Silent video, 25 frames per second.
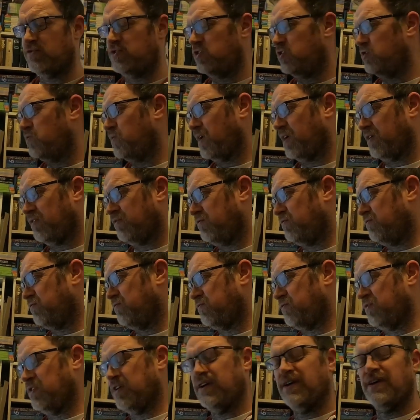Do you have
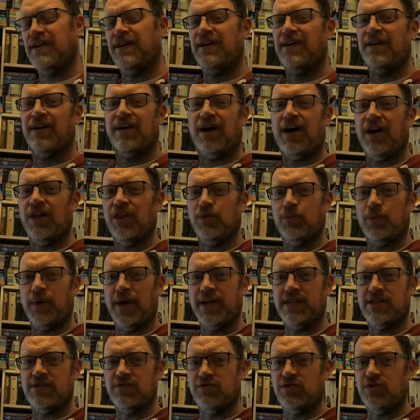other
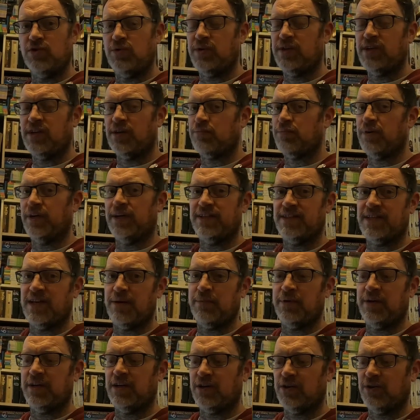ways of doing it? Please let
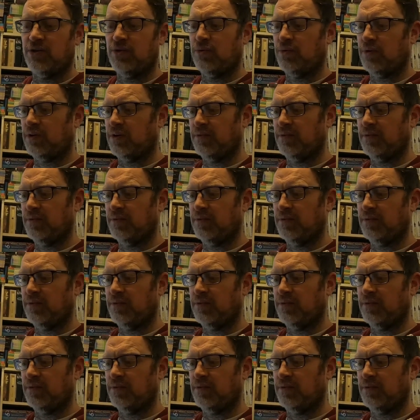me know.